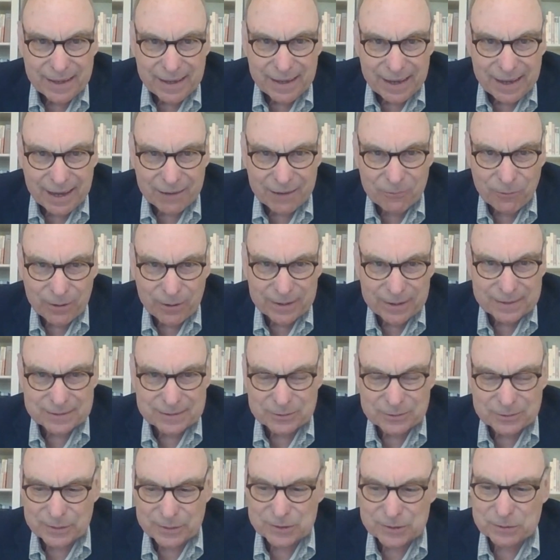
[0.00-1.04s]
I wanted
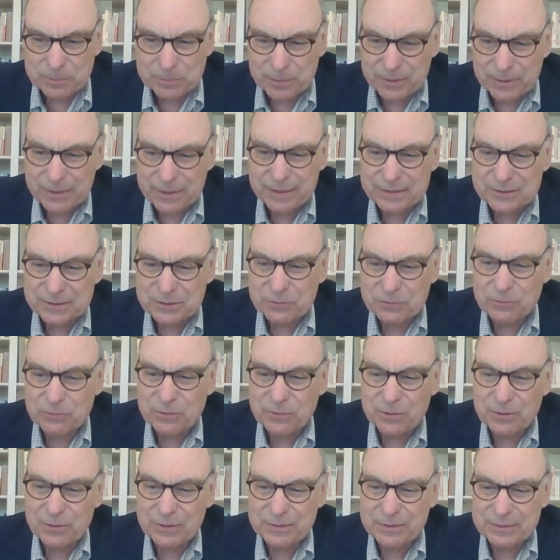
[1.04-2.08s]
to experience the
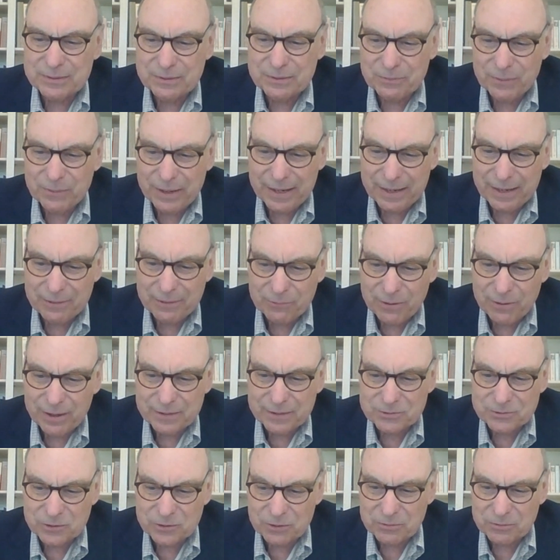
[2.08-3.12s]
world the way
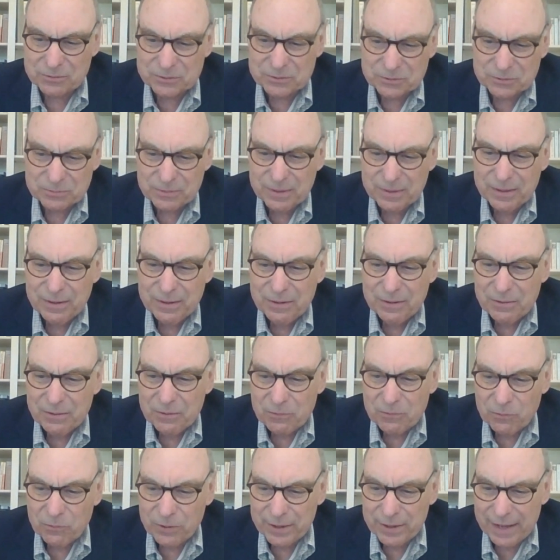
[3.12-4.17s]
Ron Jones
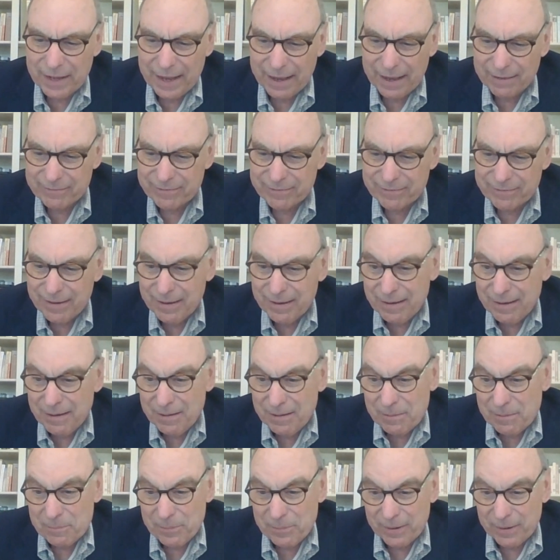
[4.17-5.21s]
would have.
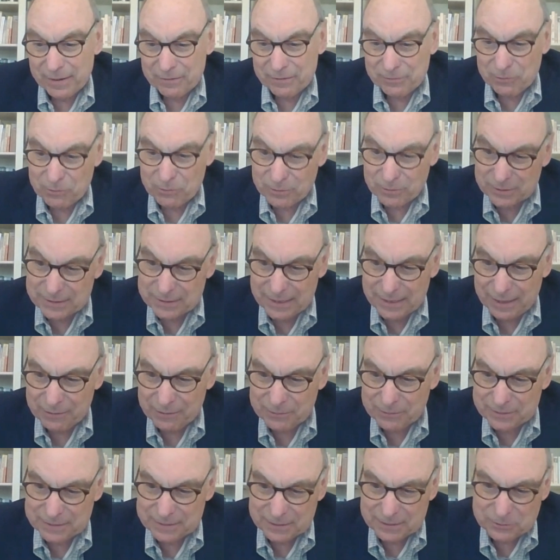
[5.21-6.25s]
But of course, I
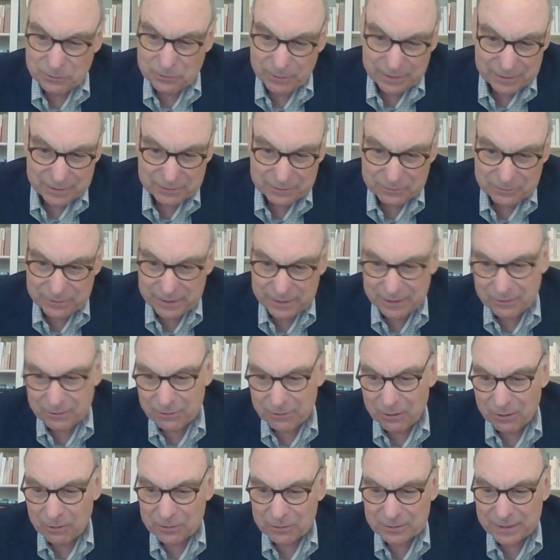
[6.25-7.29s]
was a
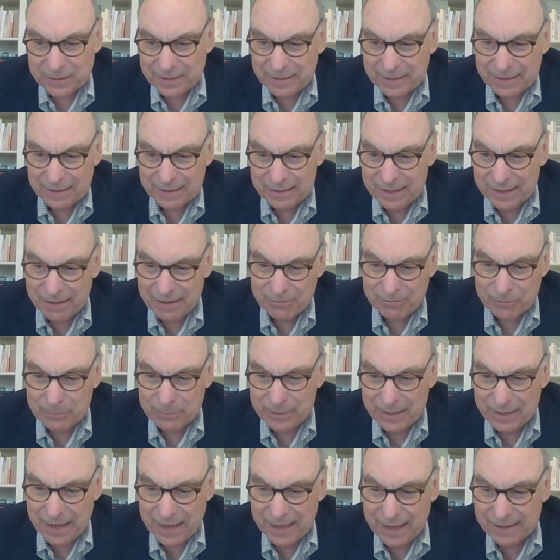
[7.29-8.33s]
23-year-old kid and never
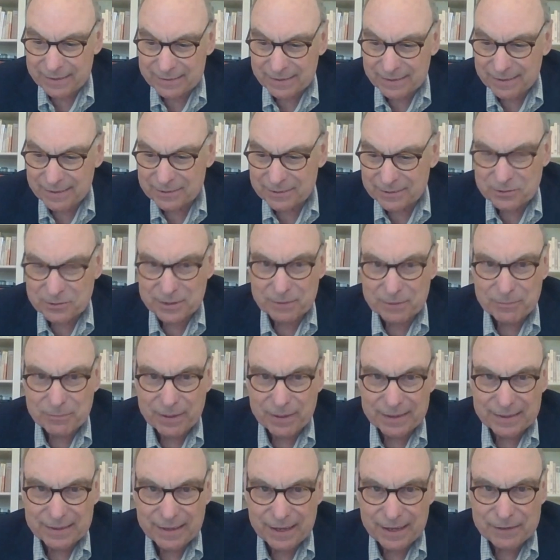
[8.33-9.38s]
been out of the country in my
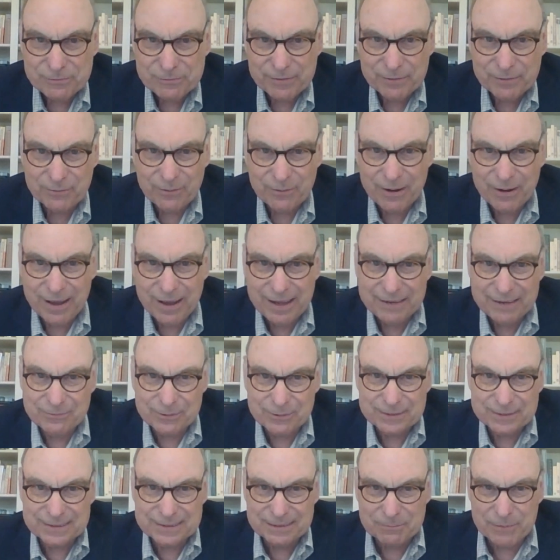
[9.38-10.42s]
life. And Ron
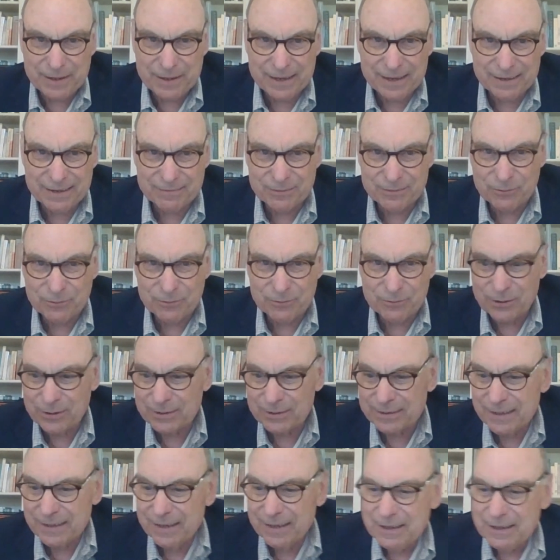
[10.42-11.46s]
was the man of the world.
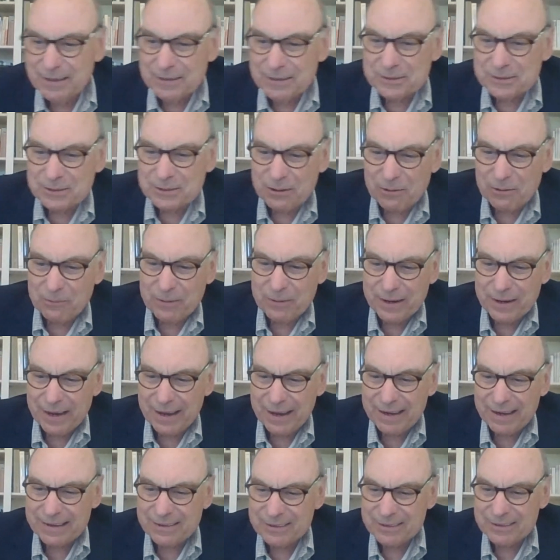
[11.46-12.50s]
So
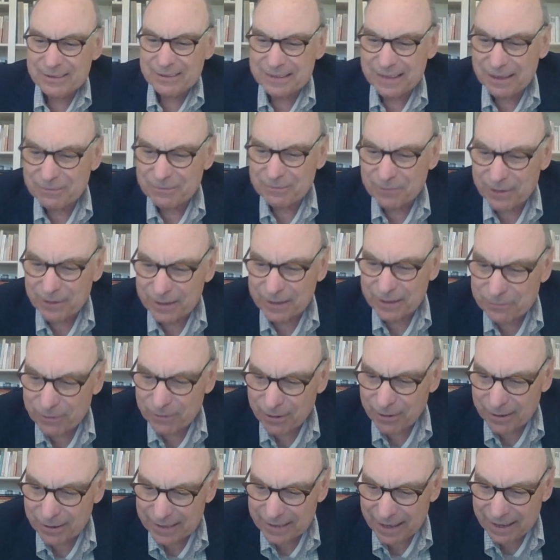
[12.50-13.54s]
I couldn't get very
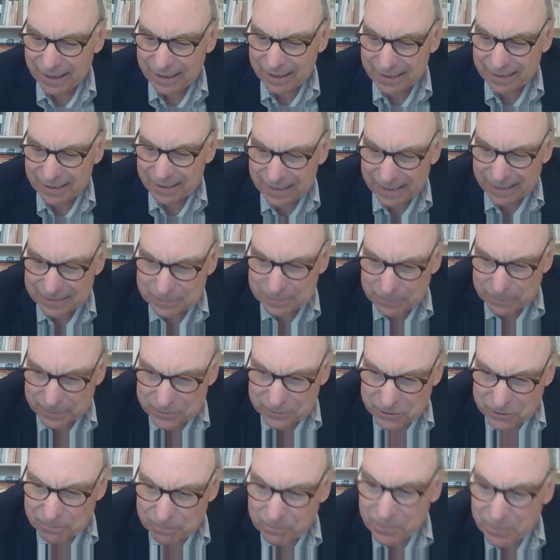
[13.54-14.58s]
far in that
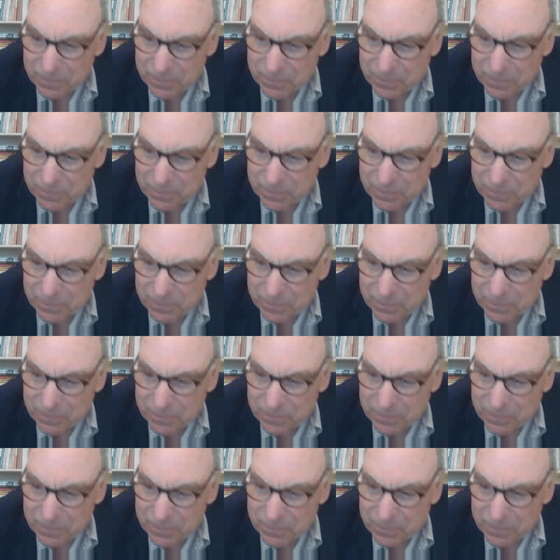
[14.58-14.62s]
dimension.